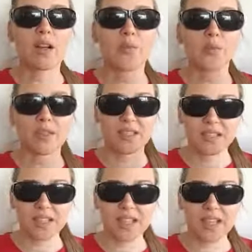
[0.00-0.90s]
of what
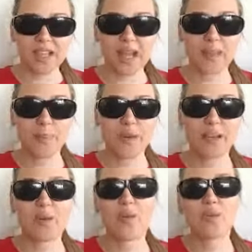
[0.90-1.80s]
is gonna
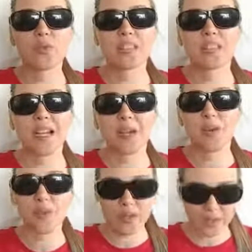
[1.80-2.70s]
happen, obviously I
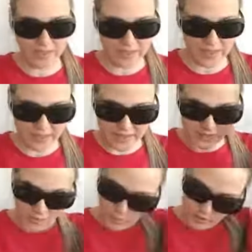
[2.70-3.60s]
couldn't have
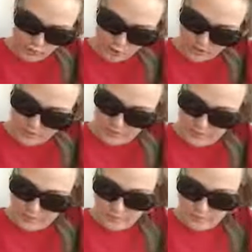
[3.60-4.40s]
any questions.